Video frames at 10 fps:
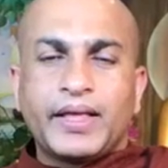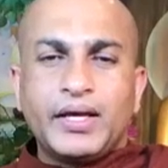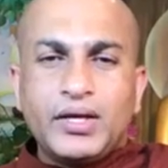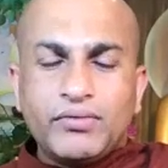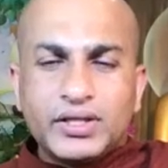
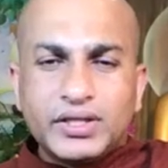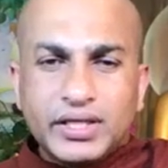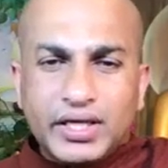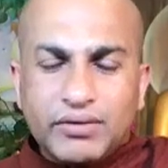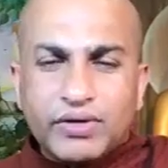Even, the,
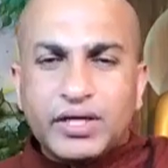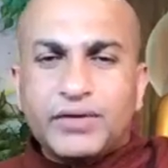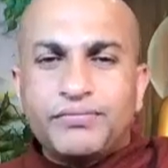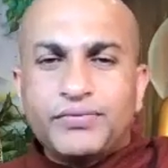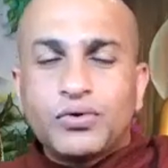even
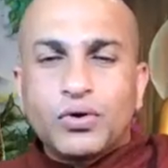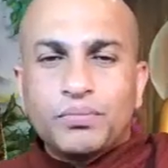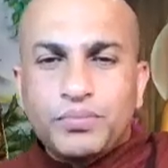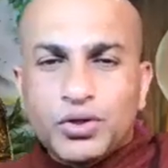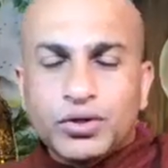if you go
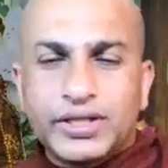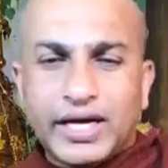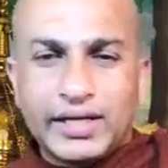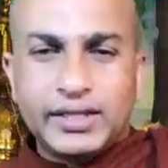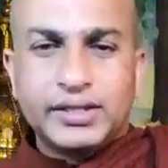beyond
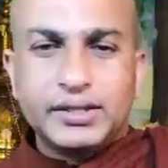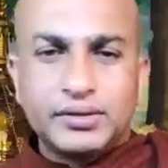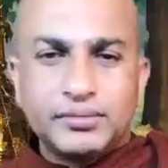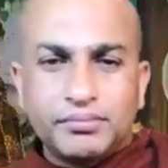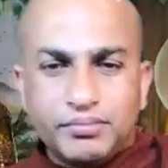that,
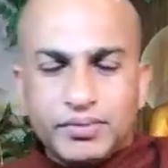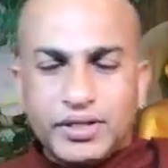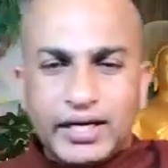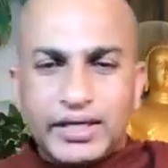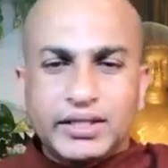
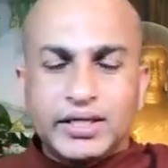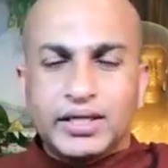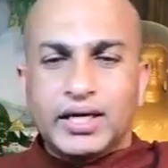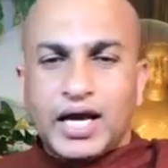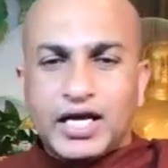that the
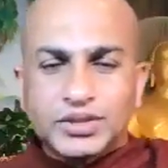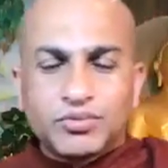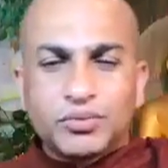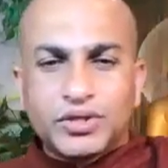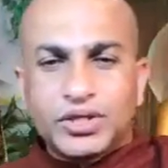last
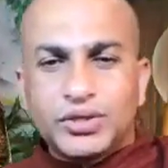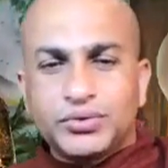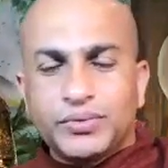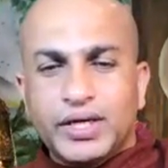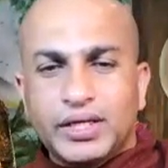moment you
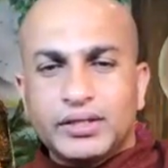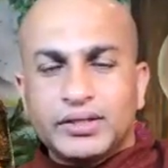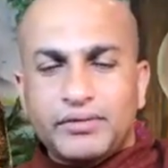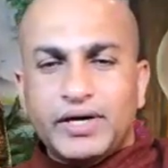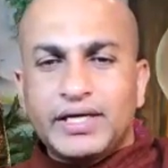went,
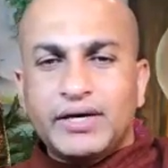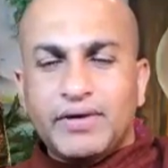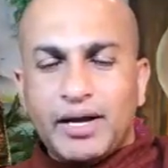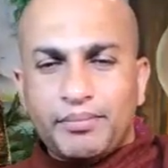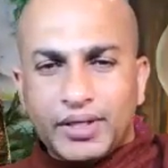the whatever
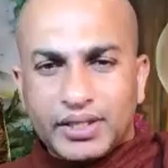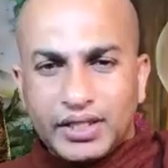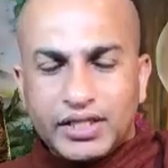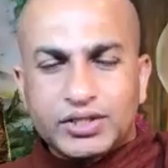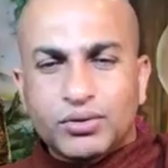happened,
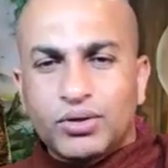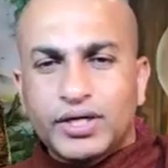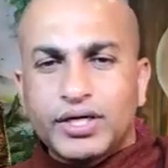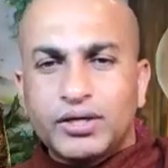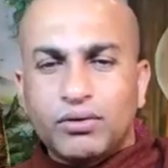it's
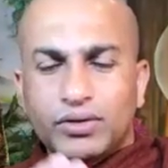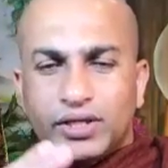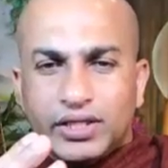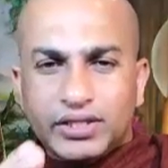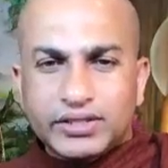already gone.
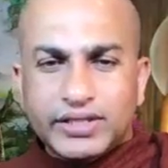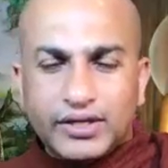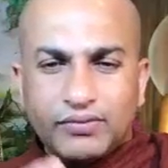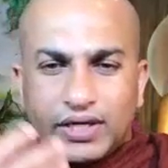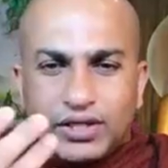It is that
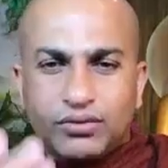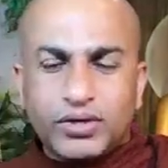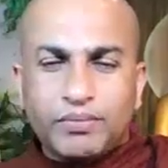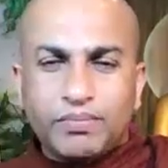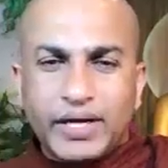what you
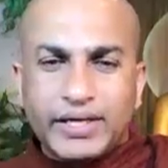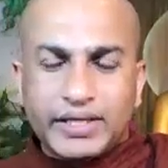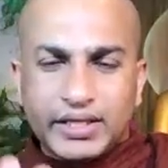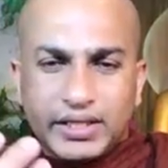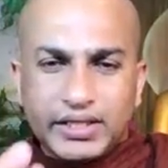
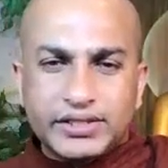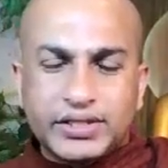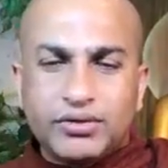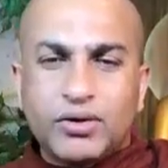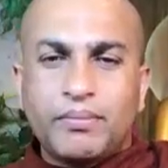reflecting, it's
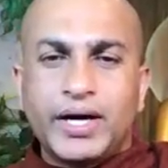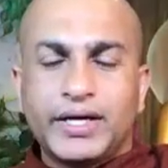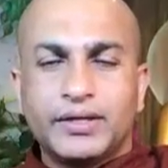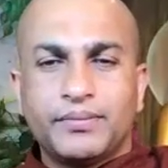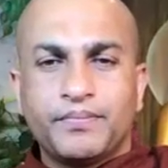in your mind.